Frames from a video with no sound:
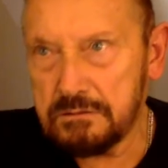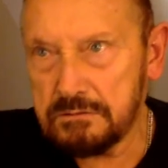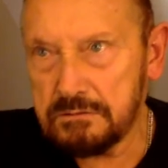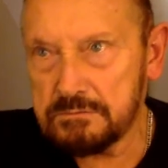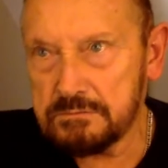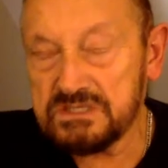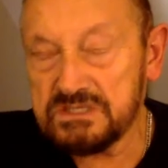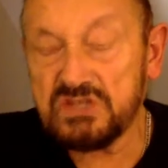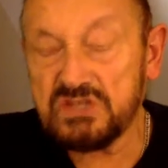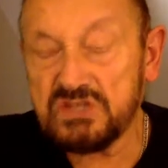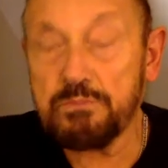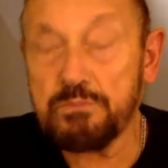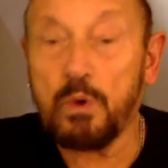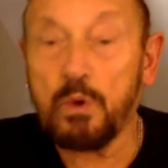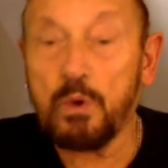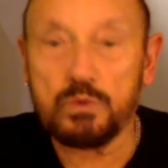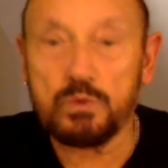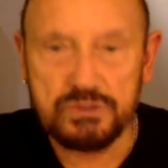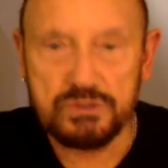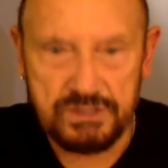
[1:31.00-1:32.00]

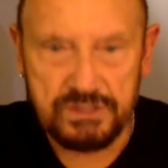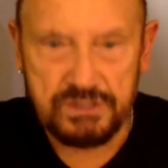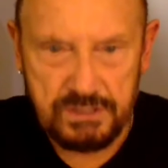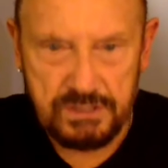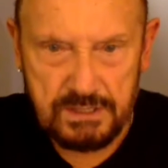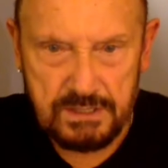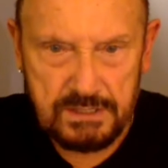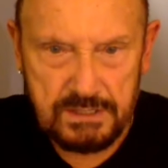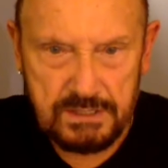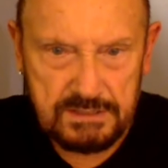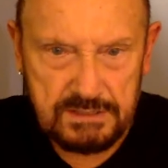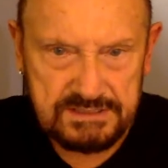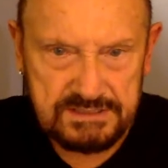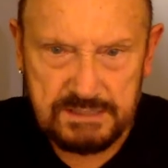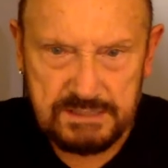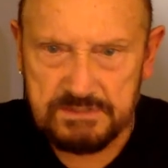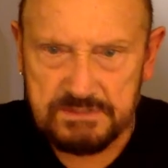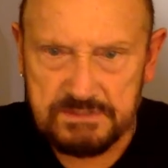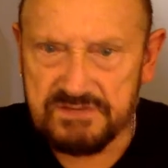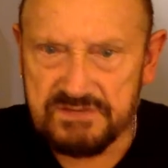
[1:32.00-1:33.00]
sport
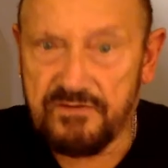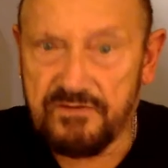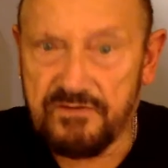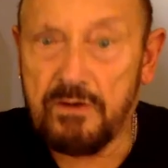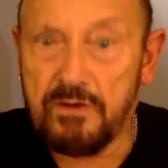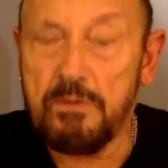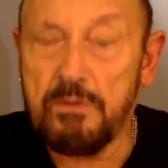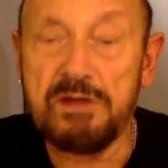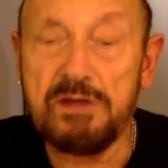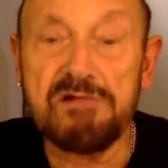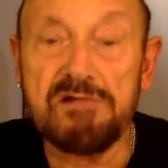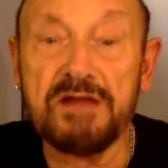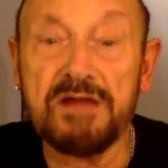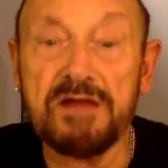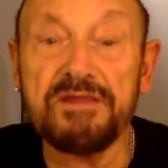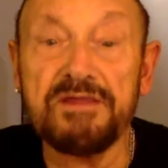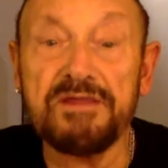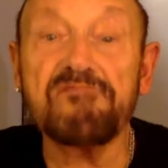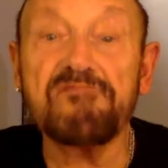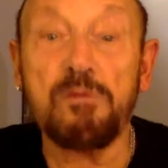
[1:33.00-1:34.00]
seems to follow me
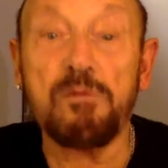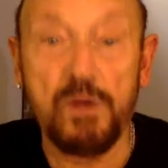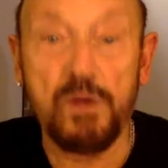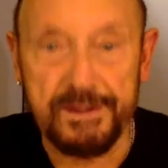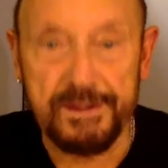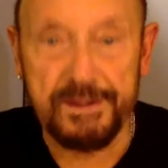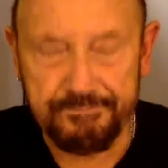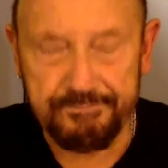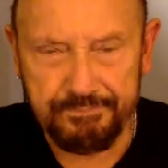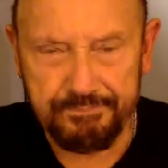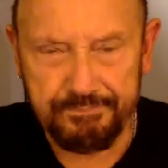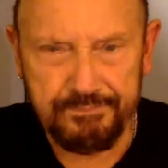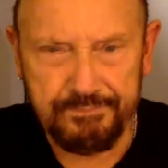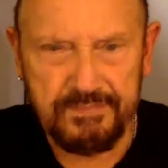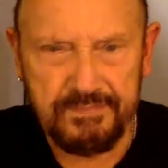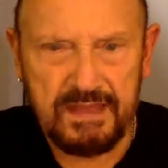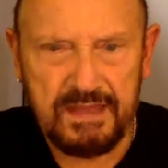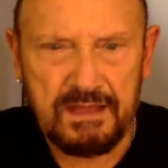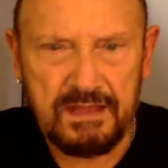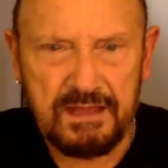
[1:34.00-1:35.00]
around everywhere.
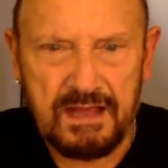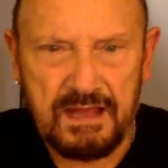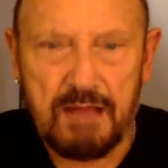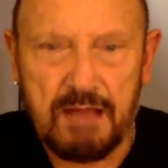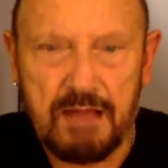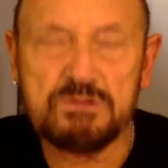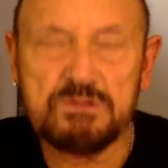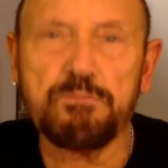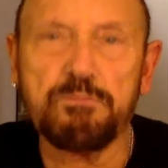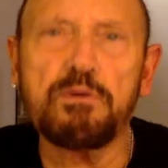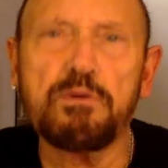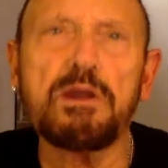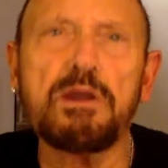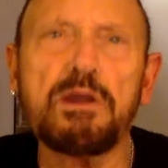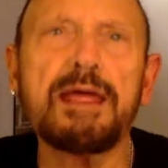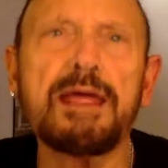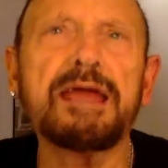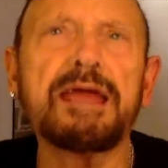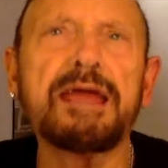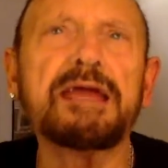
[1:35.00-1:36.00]
I was
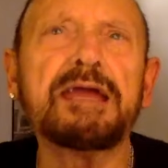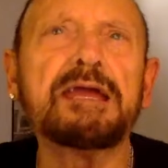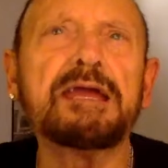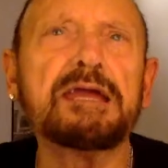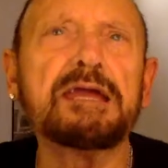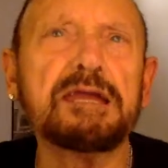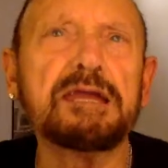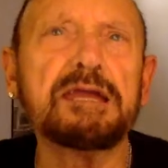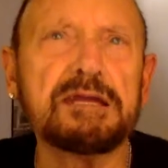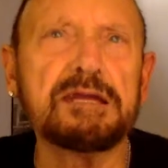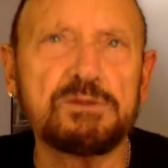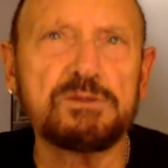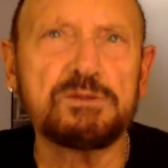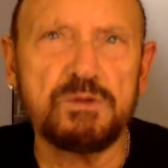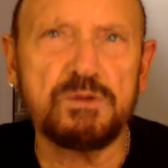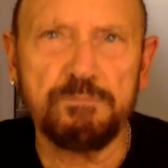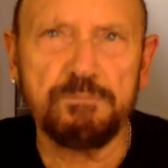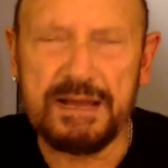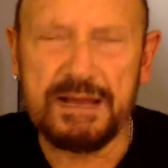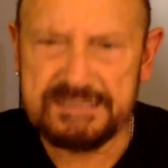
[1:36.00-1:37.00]
plagued
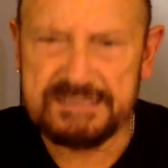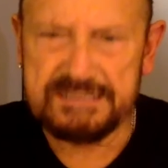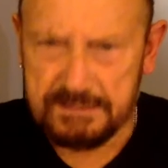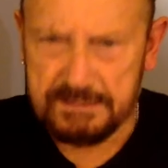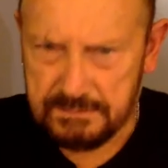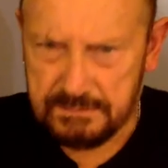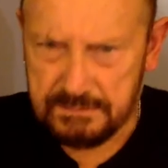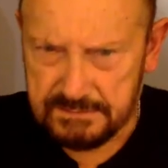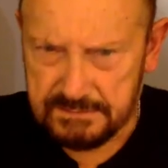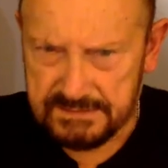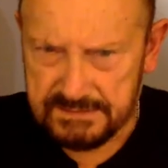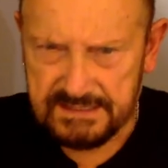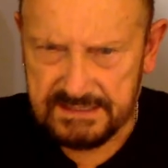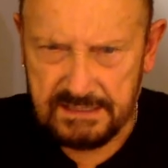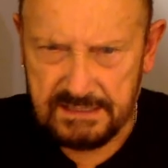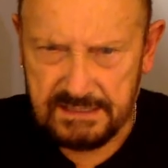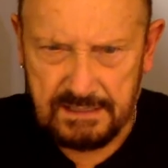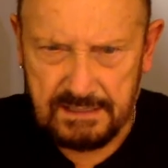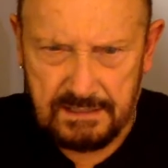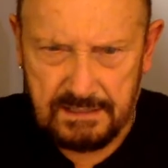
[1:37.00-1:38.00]
with bicycles
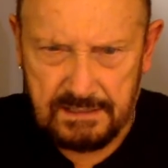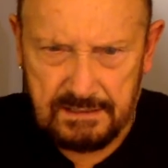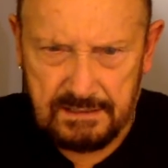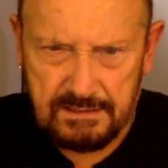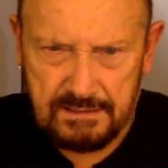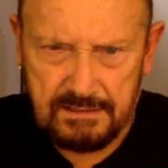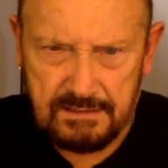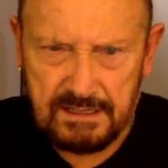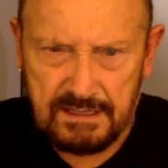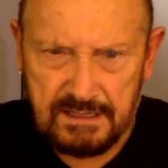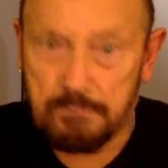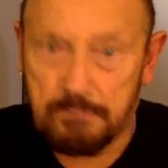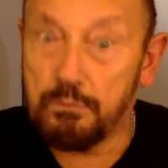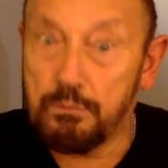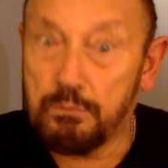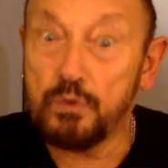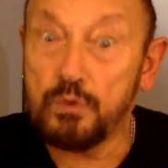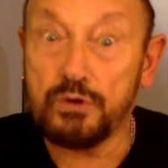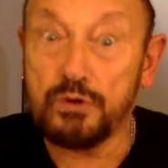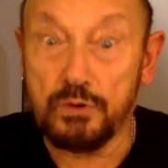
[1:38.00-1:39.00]
in
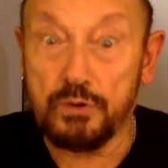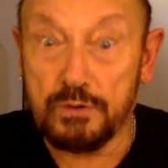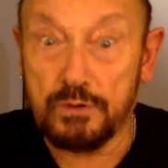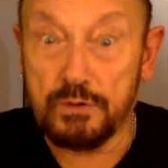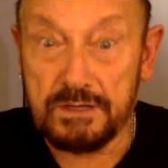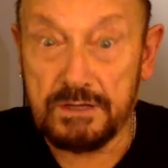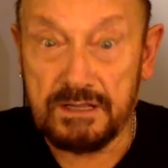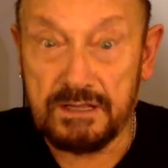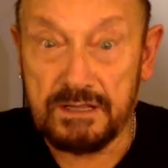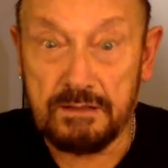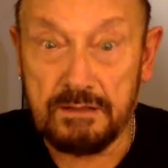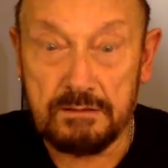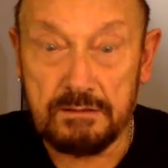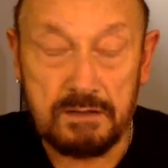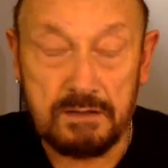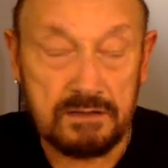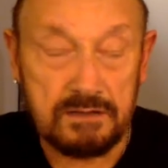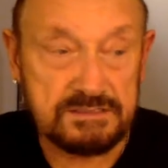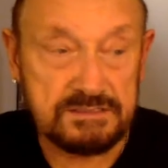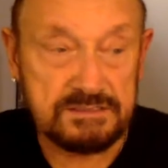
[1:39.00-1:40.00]
Bodo in the
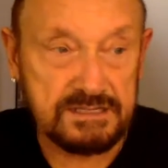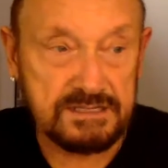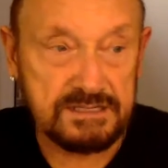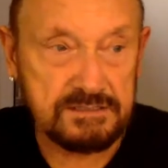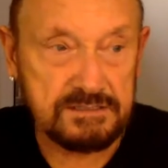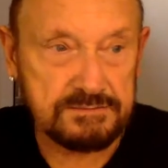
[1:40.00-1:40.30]
Arctic.